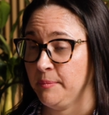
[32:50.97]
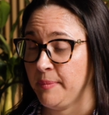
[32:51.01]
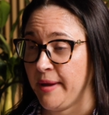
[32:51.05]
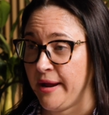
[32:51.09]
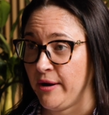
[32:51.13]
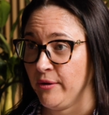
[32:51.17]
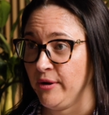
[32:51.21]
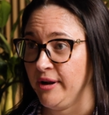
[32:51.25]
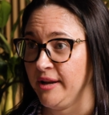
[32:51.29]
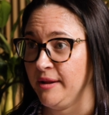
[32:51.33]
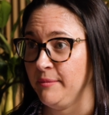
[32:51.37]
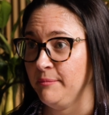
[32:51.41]

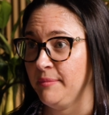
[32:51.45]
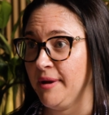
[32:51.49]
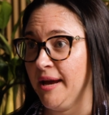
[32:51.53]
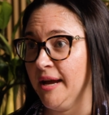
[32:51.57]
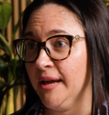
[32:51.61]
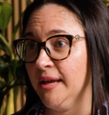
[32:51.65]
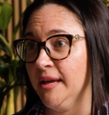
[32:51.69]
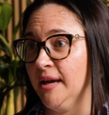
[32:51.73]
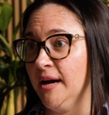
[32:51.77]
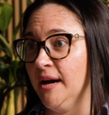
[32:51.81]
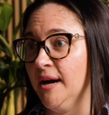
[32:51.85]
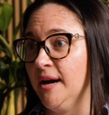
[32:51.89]
buried in
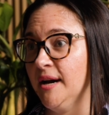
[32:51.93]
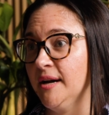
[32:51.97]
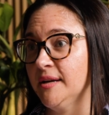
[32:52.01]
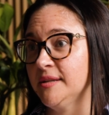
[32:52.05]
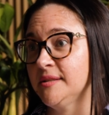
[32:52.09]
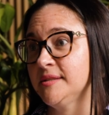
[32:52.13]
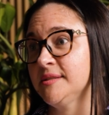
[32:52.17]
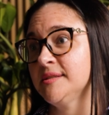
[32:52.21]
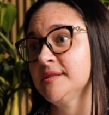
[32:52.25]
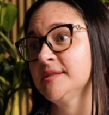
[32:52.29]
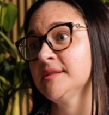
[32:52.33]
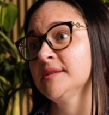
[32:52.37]

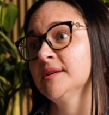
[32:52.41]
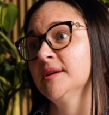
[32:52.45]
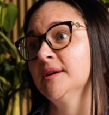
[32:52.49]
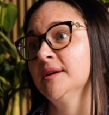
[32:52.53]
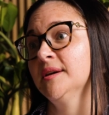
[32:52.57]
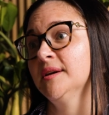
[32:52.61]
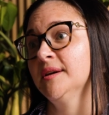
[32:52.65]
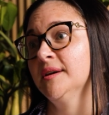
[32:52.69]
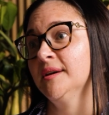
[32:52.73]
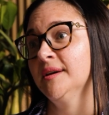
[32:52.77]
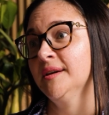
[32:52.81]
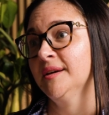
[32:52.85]
backyards,
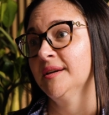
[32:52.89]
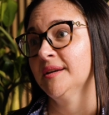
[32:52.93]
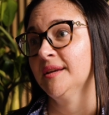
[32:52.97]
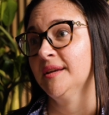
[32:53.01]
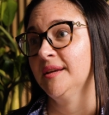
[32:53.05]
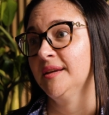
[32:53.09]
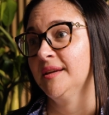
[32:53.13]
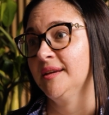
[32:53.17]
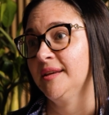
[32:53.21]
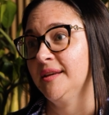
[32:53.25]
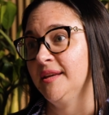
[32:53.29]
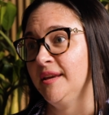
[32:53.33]

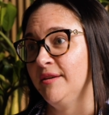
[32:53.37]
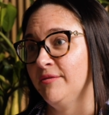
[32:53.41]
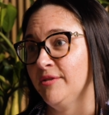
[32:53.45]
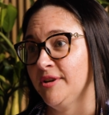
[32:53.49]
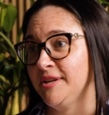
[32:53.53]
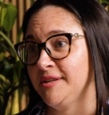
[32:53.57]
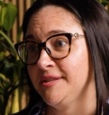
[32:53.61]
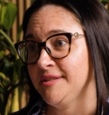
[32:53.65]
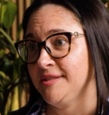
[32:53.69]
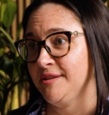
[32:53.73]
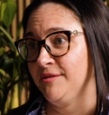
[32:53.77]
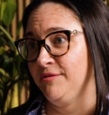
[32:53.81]

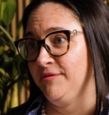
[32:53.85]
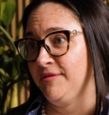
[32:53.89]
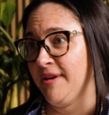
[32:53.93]
given to